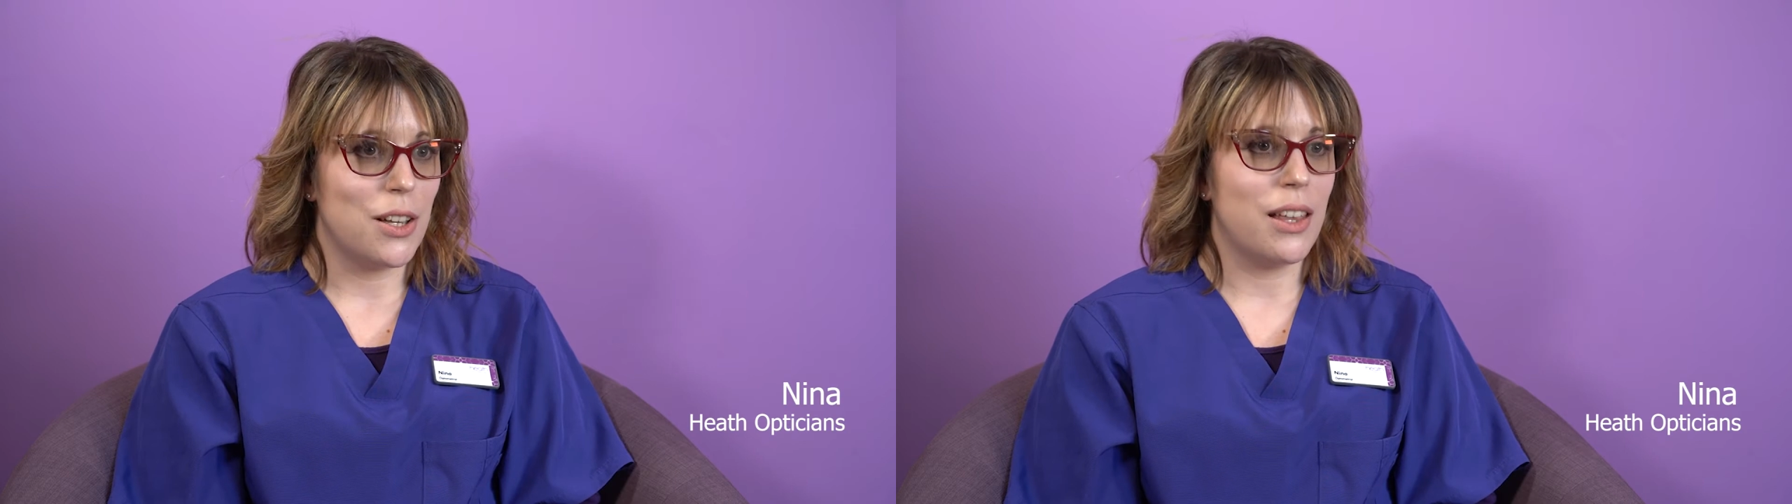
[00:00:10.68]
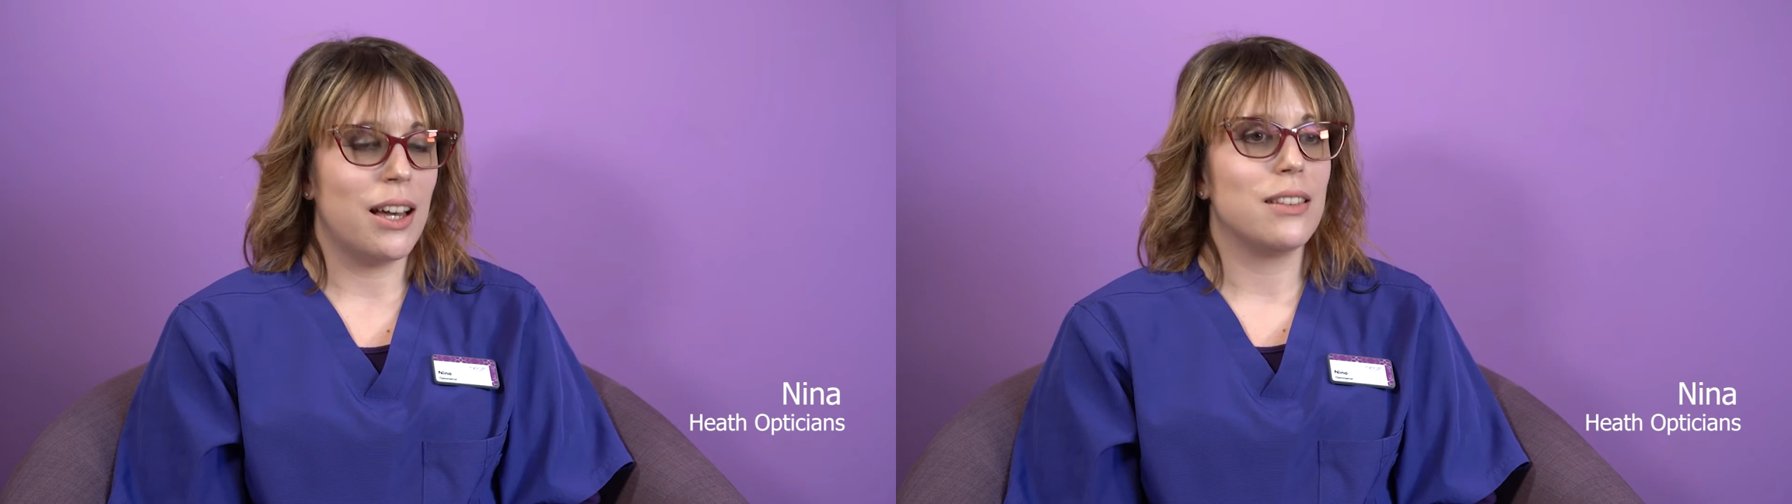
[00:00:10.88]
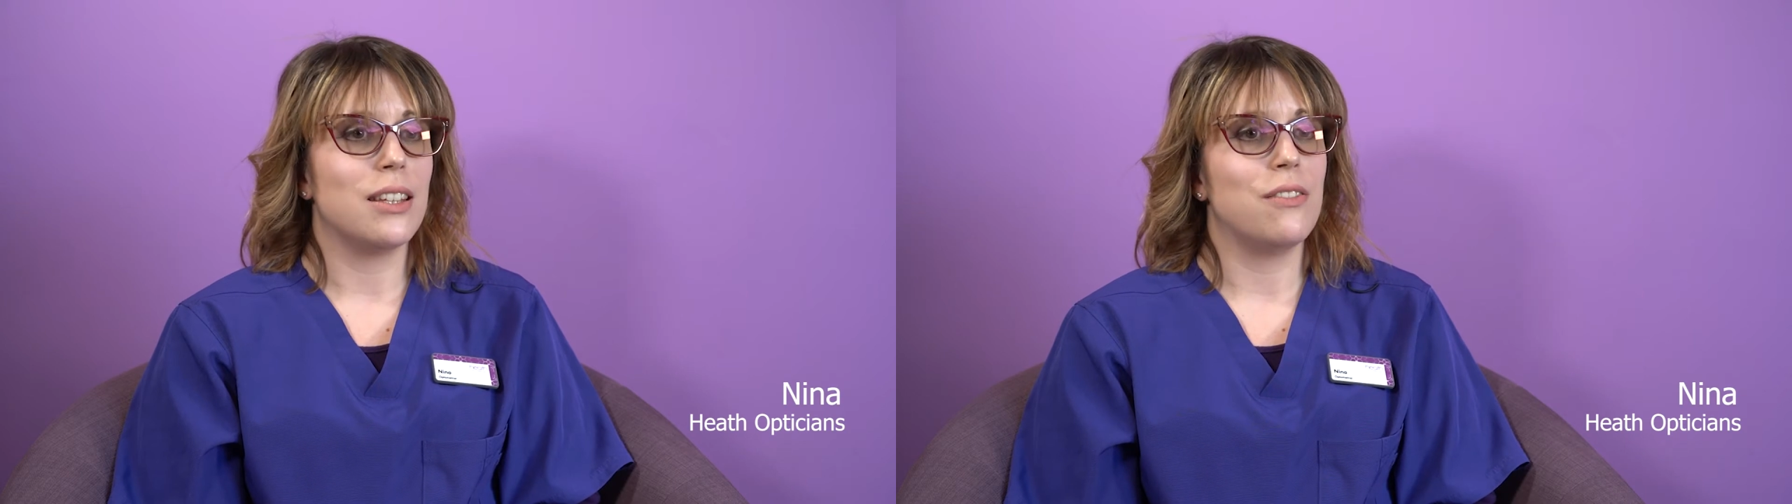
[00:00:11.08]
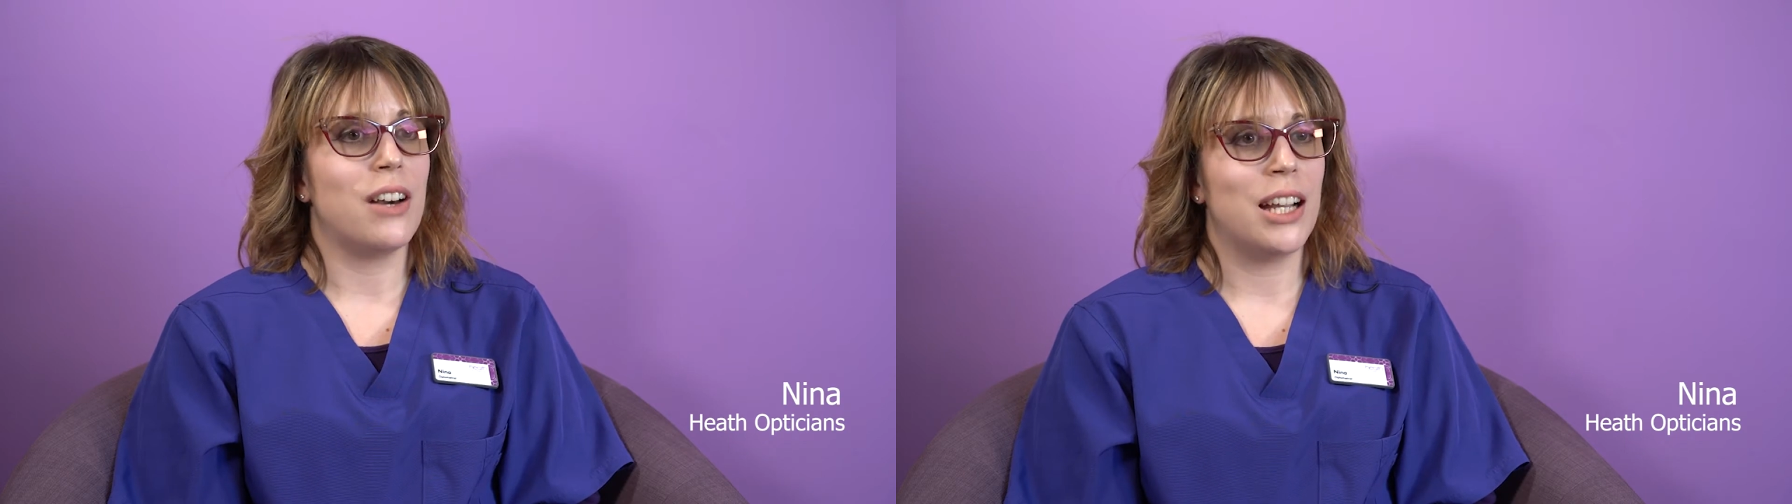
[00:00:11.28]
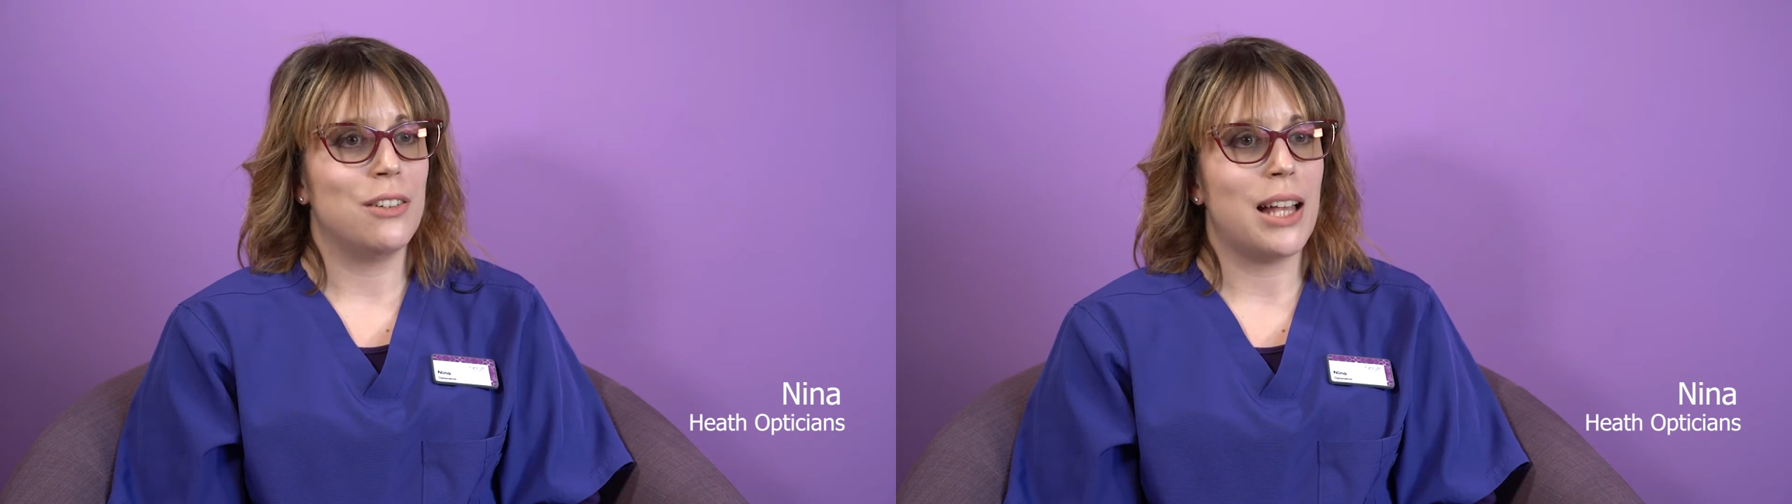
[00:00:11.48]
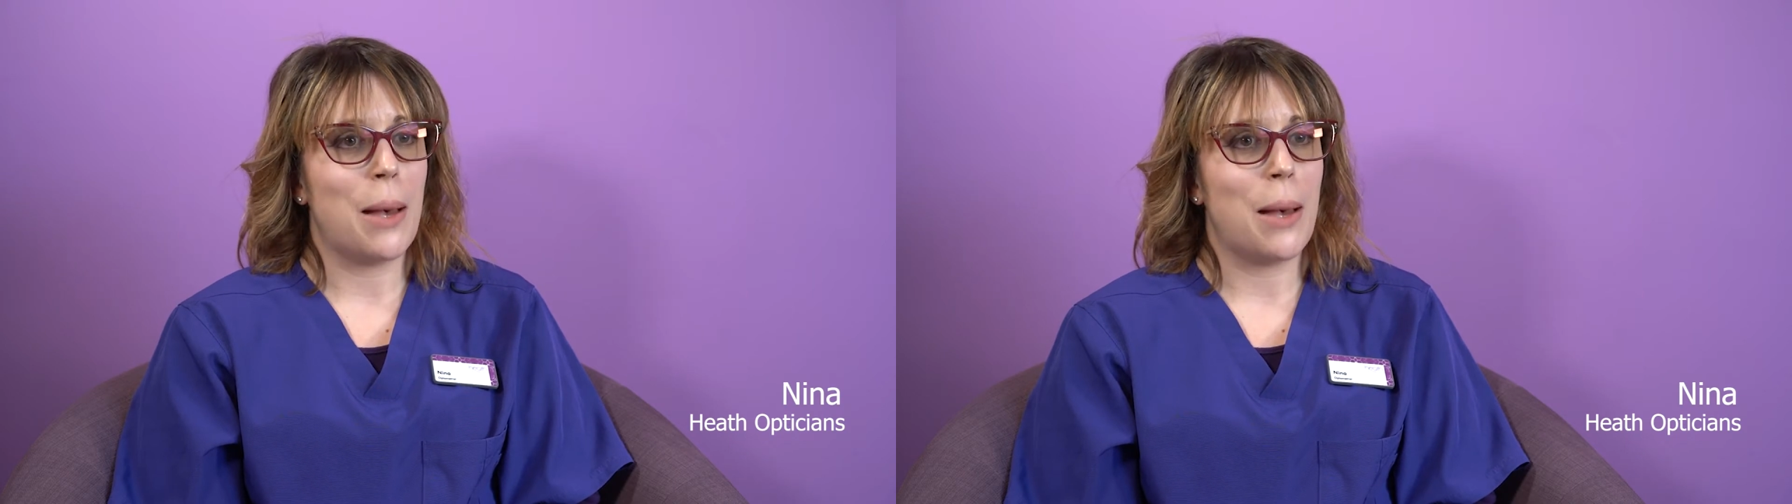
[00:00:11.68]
are that the viral